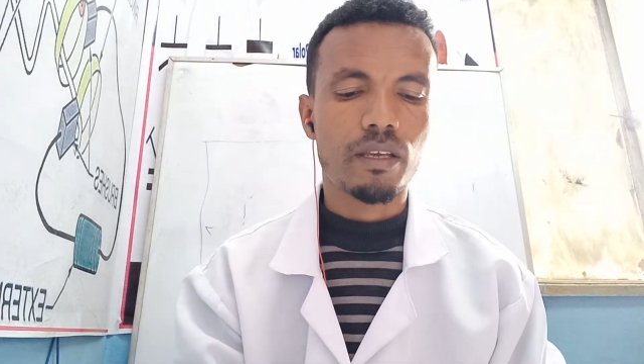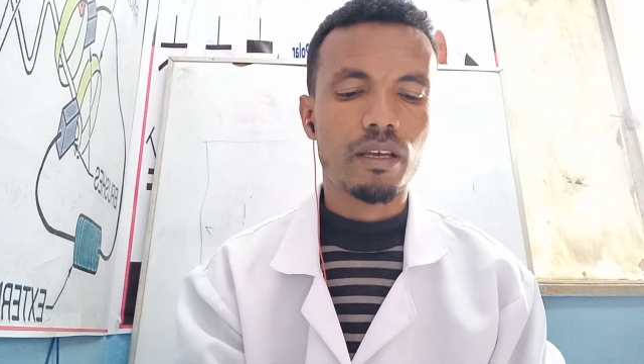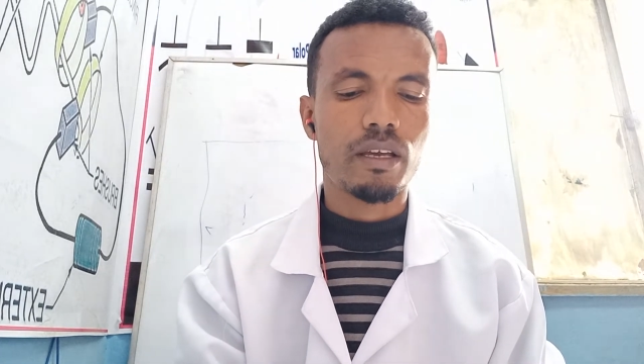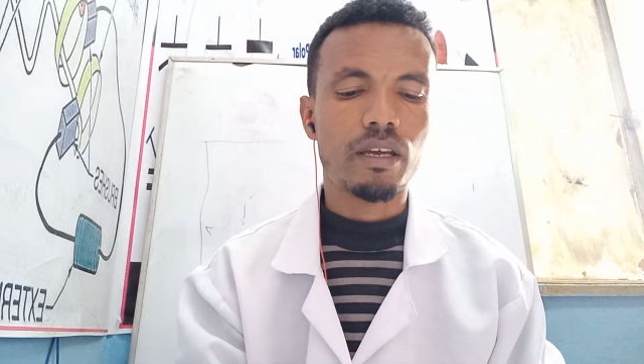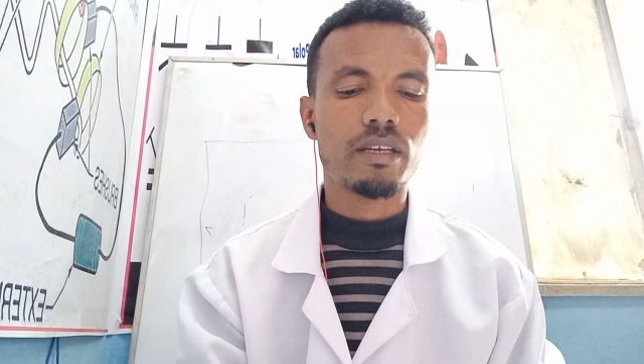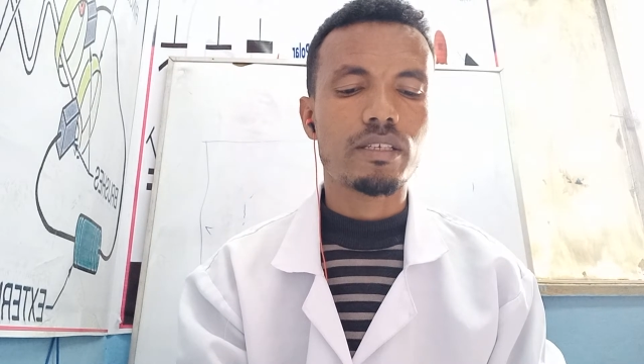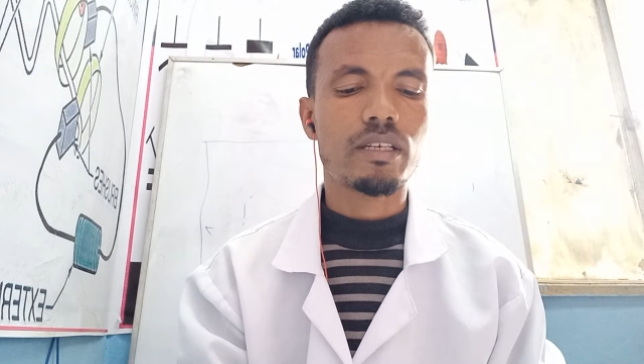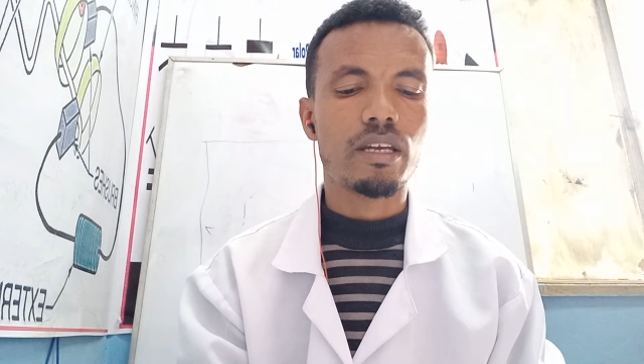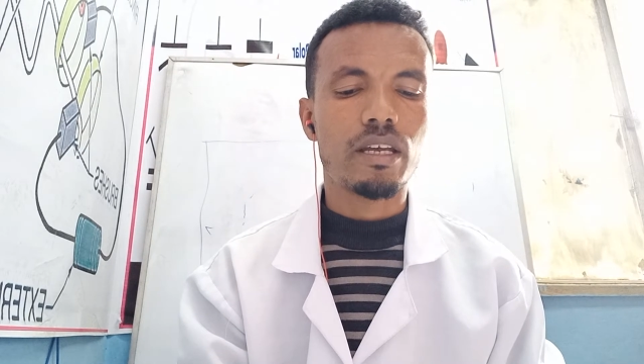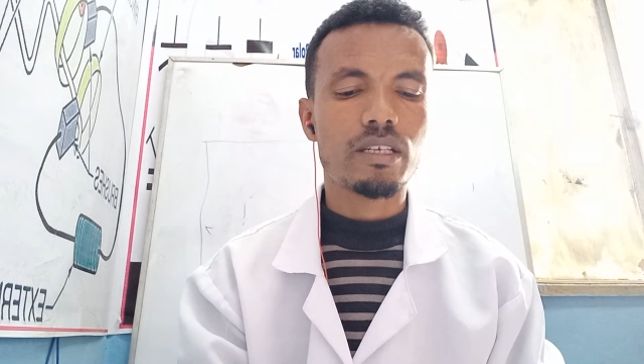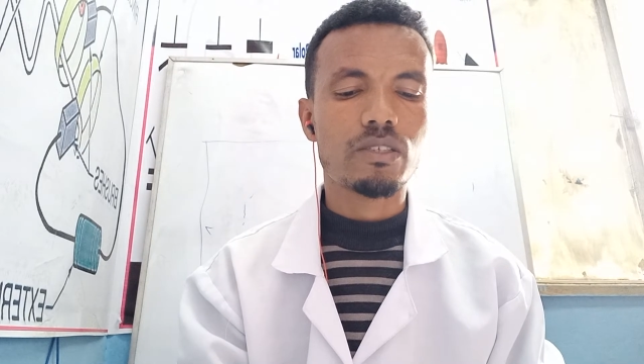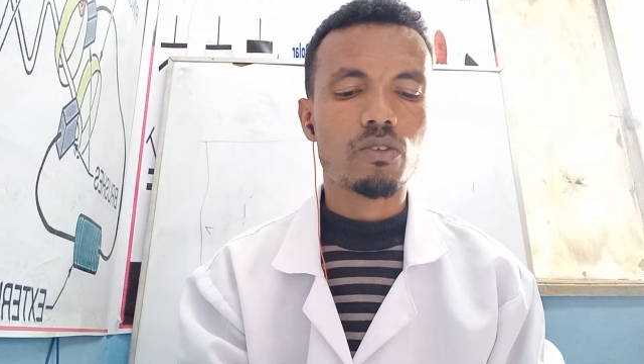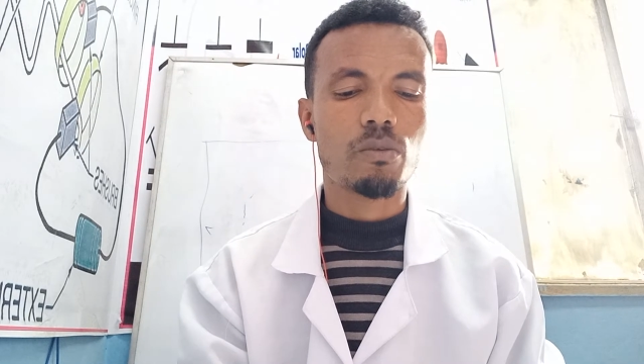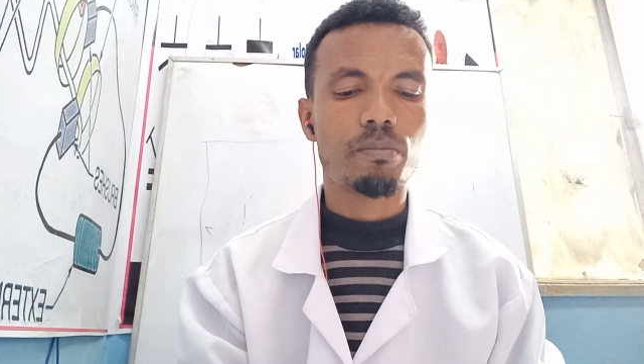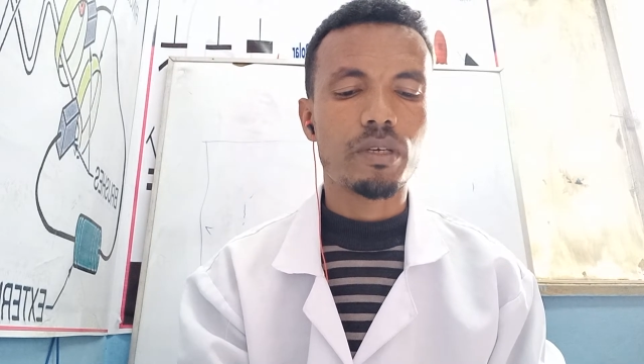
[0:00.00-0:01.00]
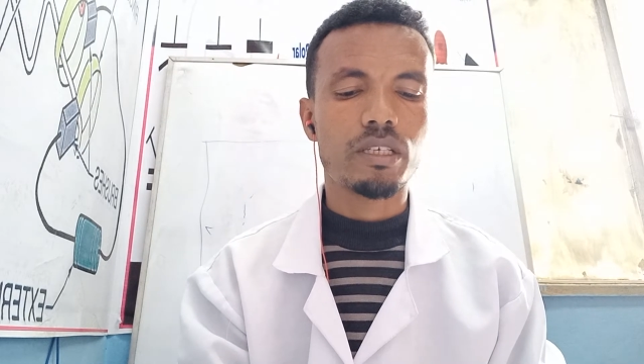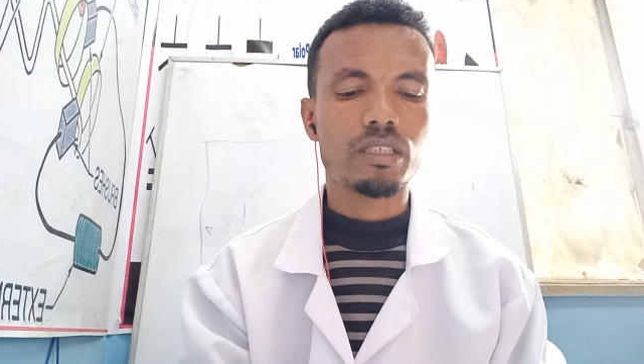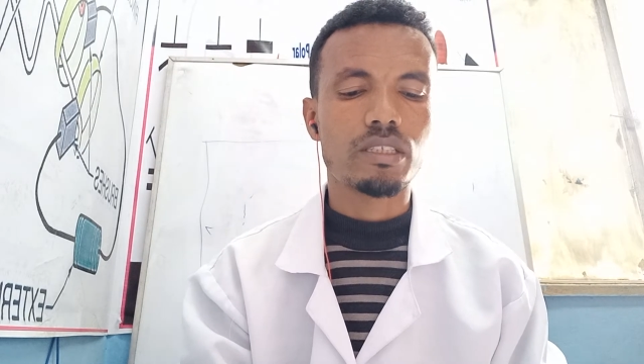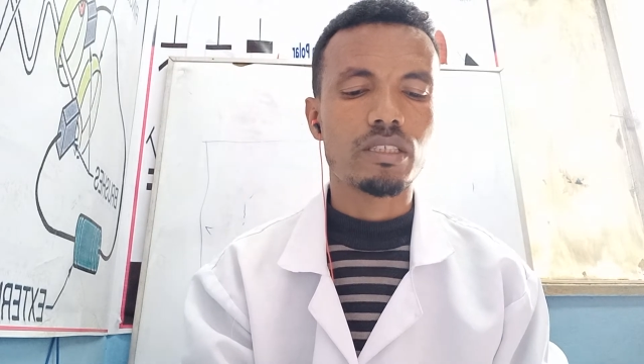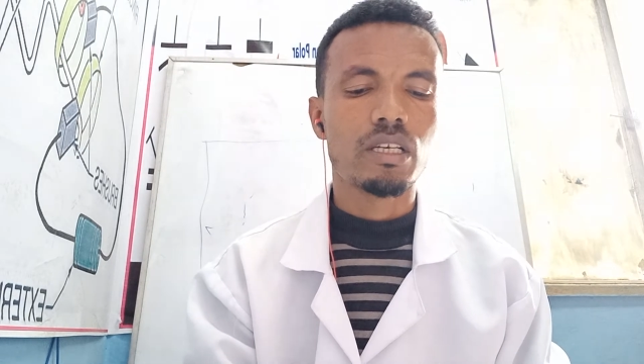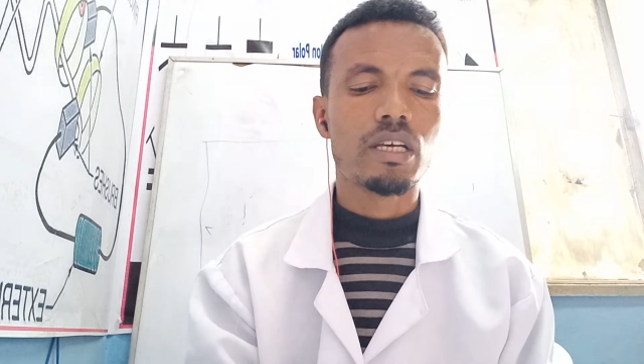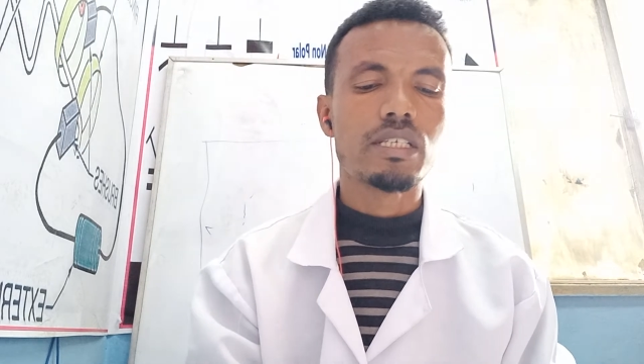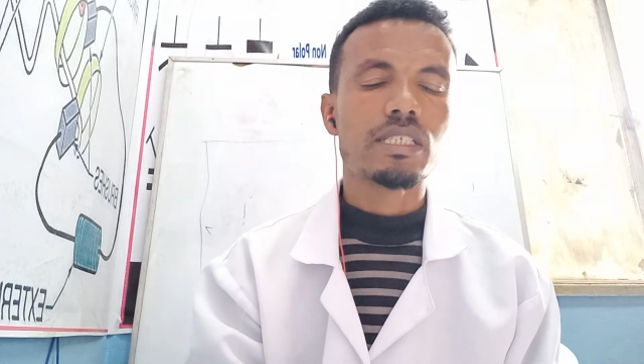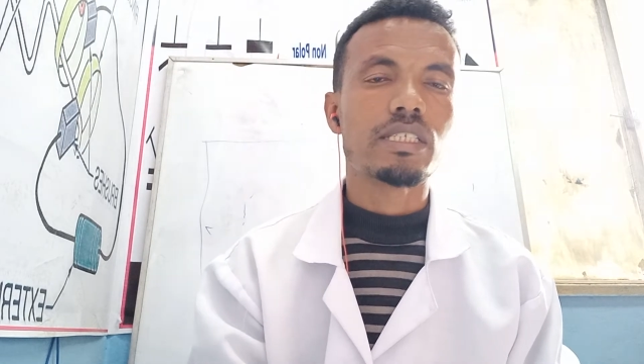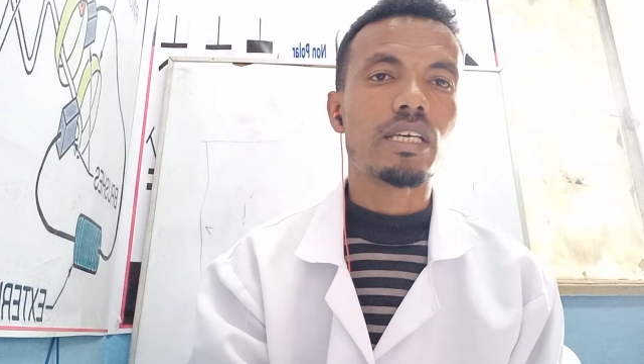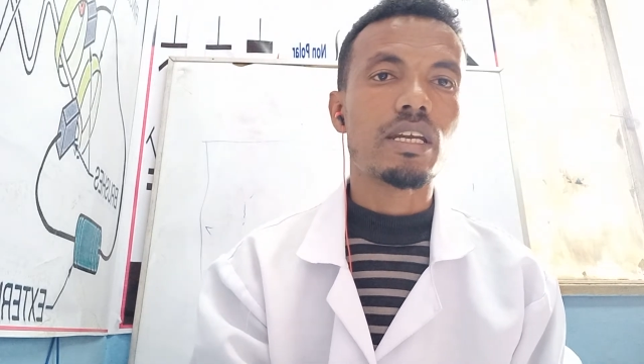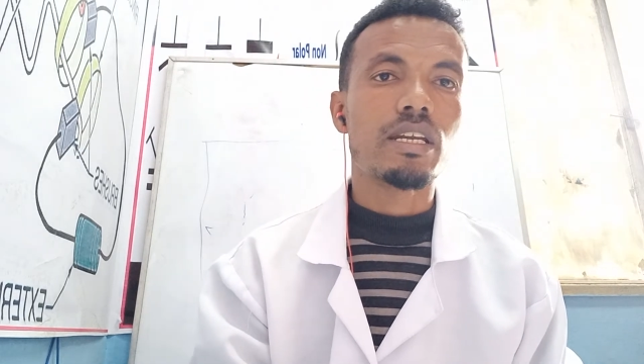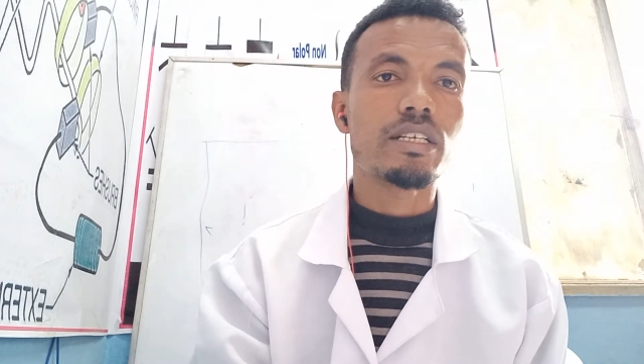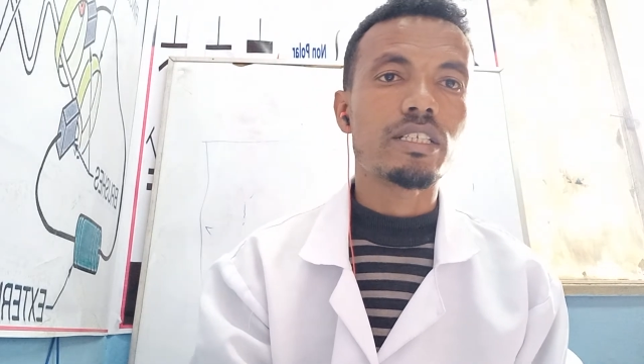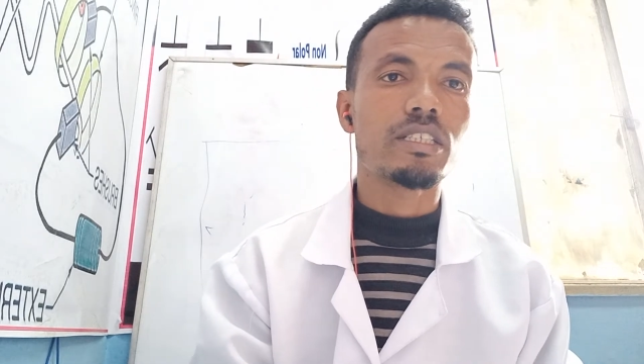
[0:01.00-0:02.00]
And the last topic is the
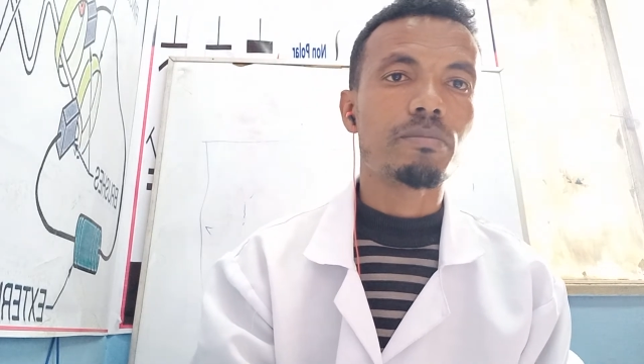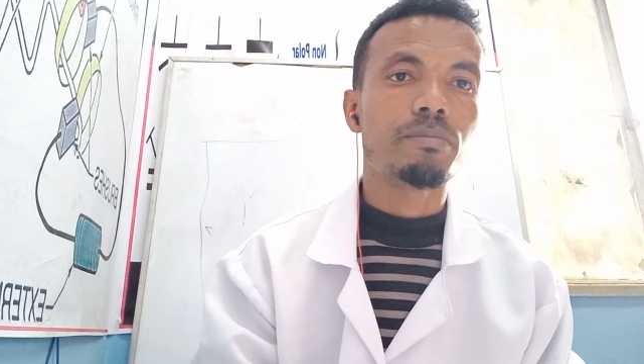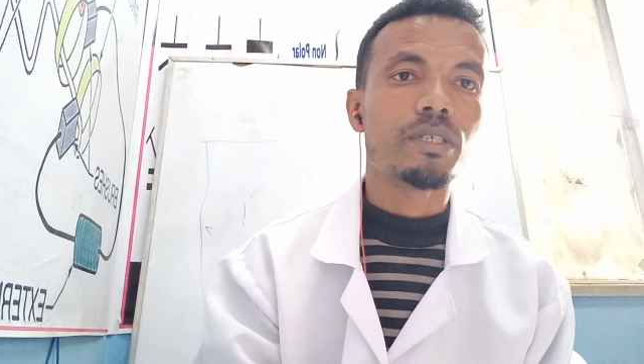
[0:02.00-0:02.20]
relationship